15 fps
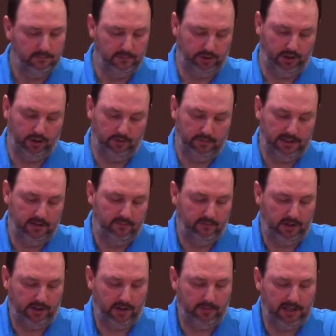Excuse me.
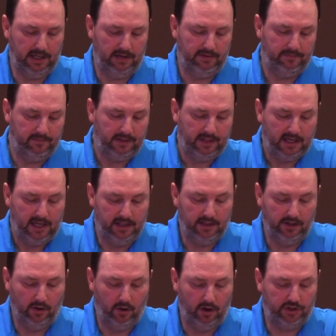Verse number 11,
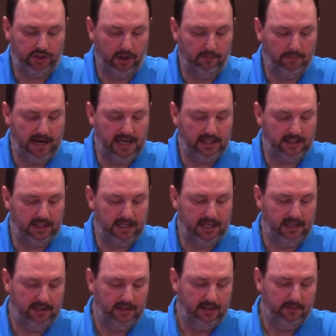And the Lord shall make
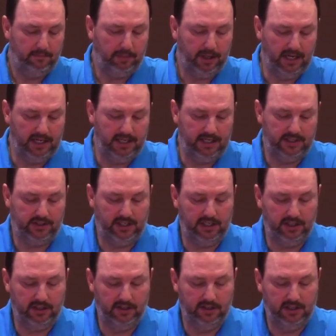thee plenteous
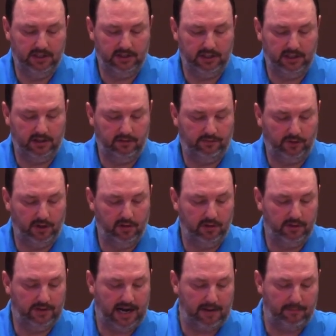in goods, in the
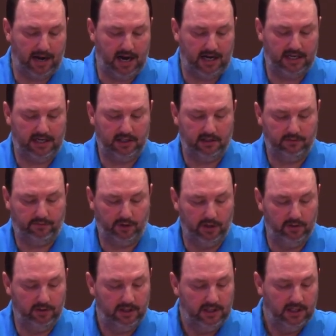fruit of thy body, in the
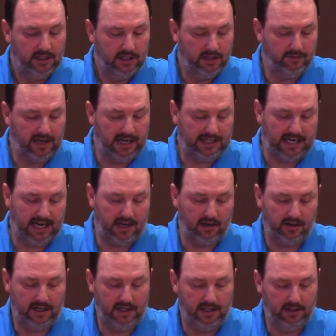fruit of thy
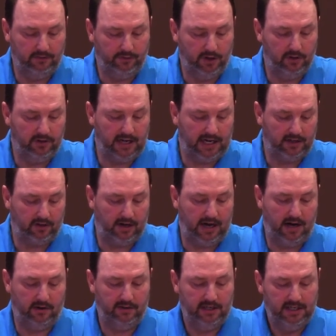cattle, and in the fruit of thy
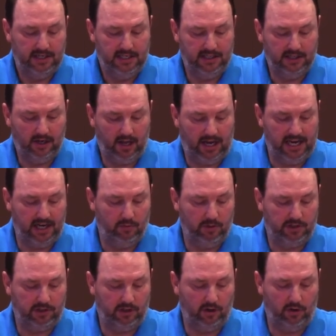ground, in the land
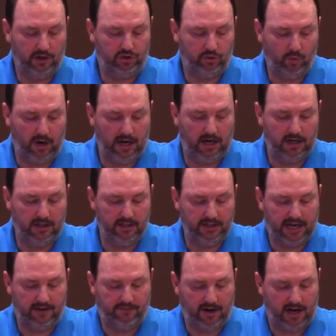which the Lord sware unto
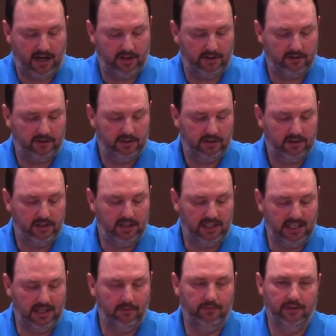thy fathers to
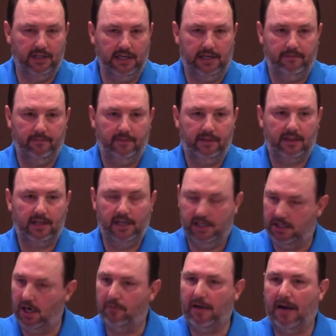give thee.
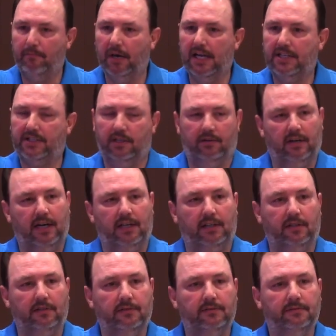He's talking about blessing right here.